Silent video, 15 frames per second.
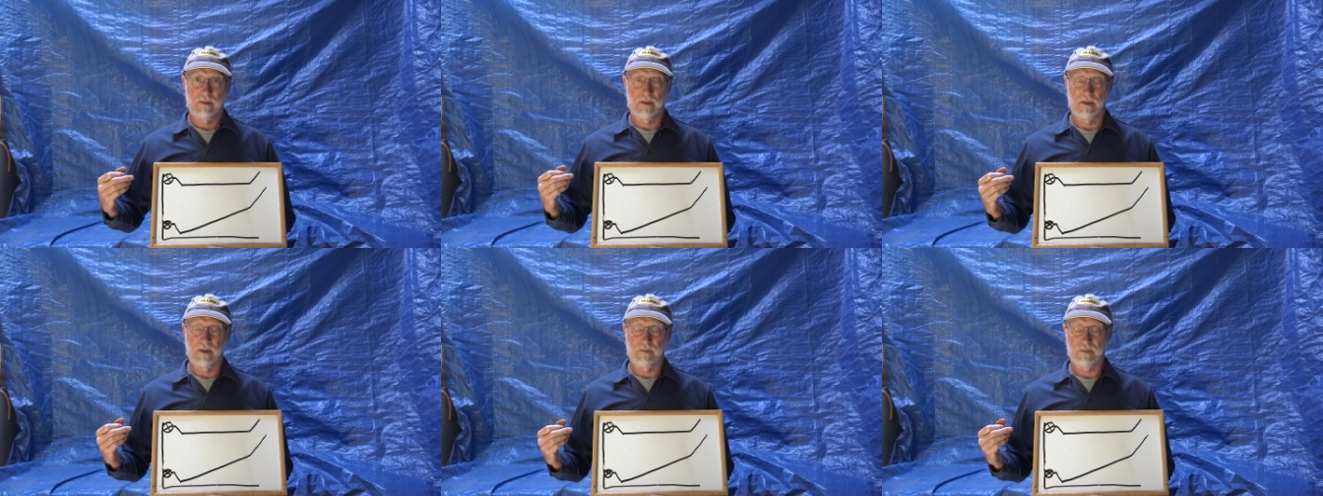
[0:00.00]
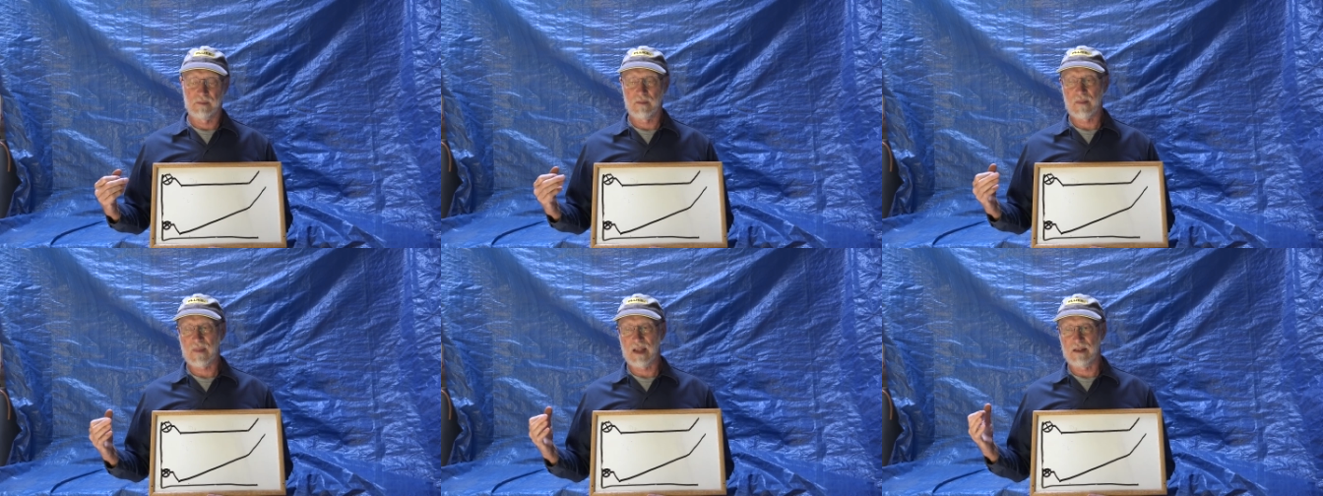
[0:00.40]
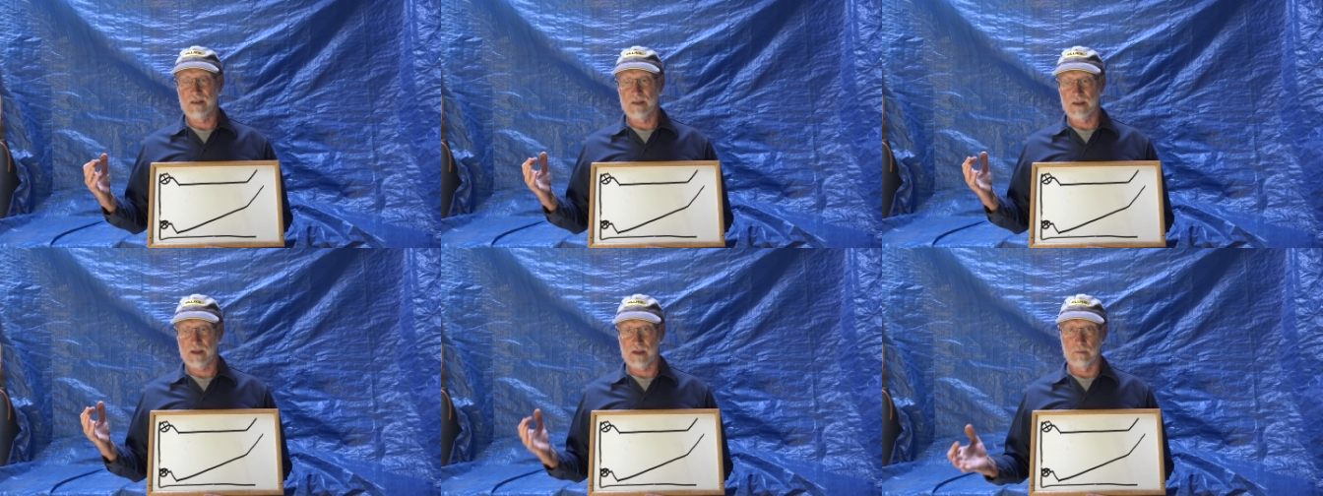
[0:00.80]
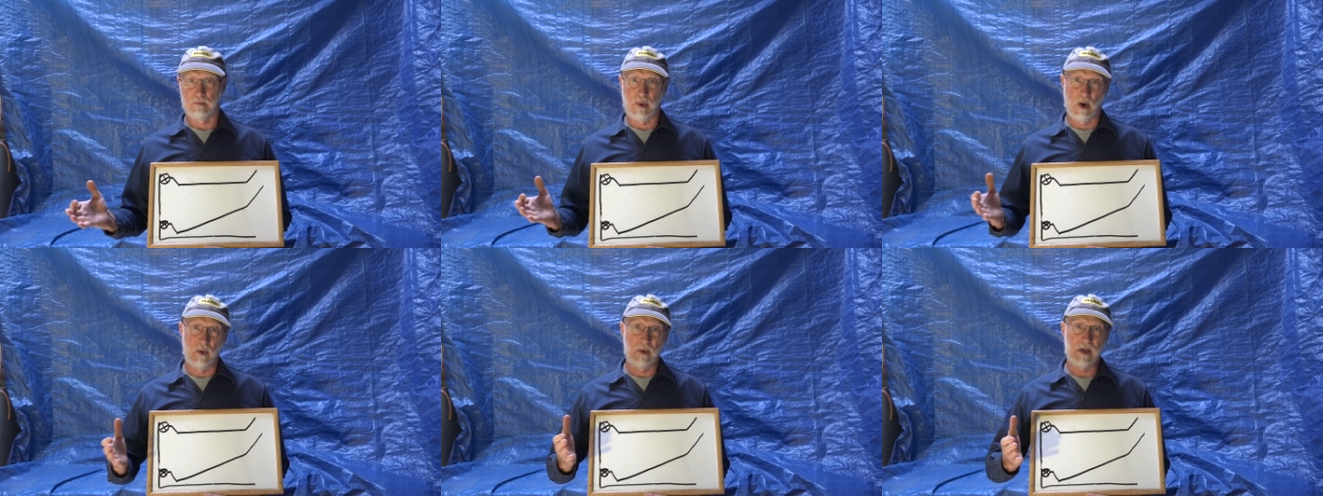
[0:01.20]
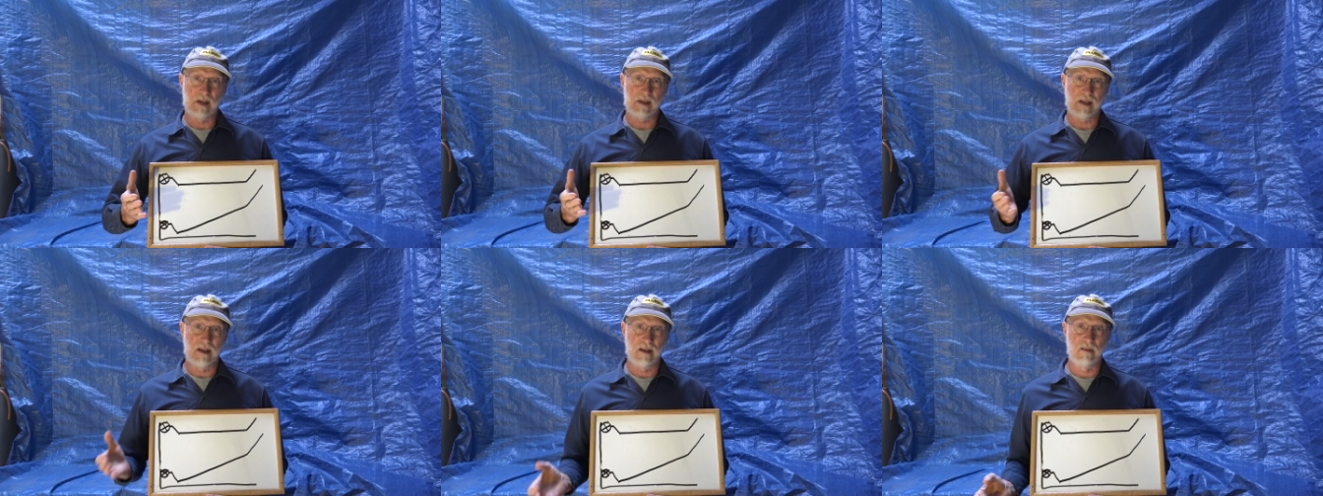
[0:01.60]
the, the
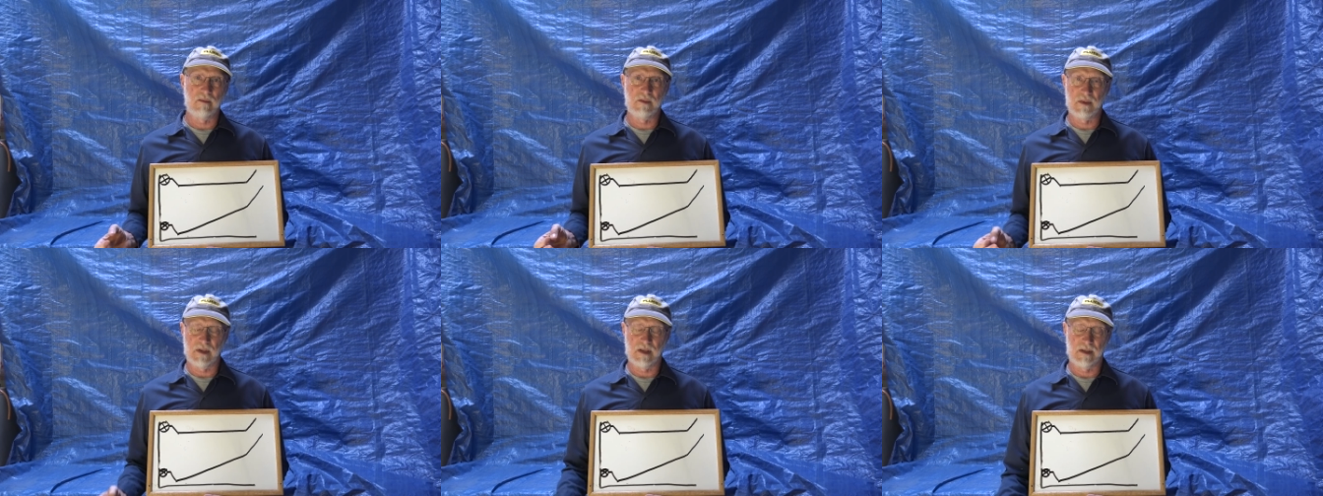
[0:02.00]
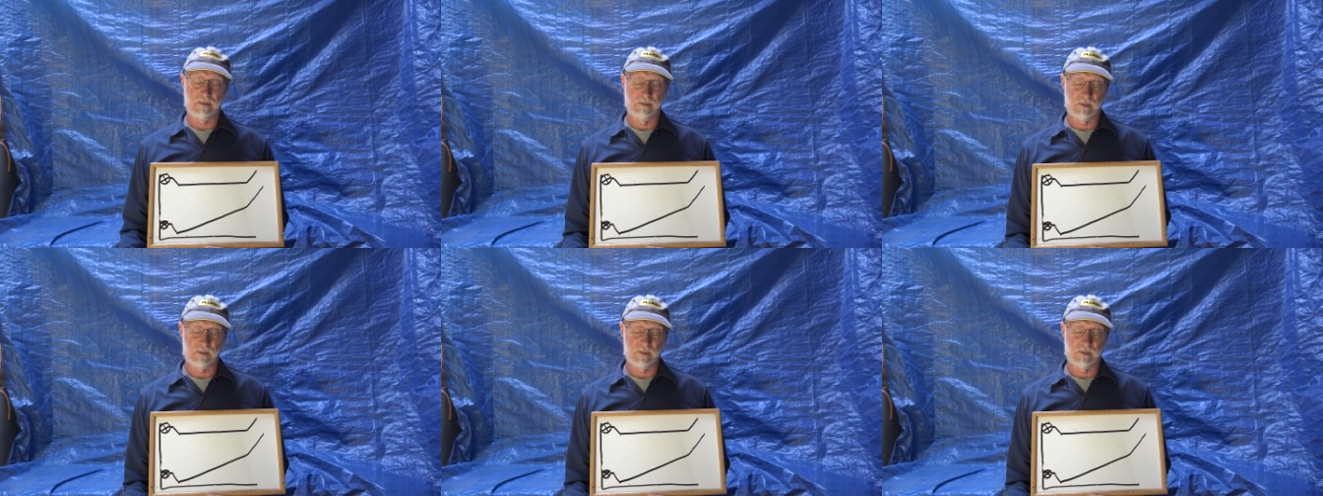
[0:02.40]
component of the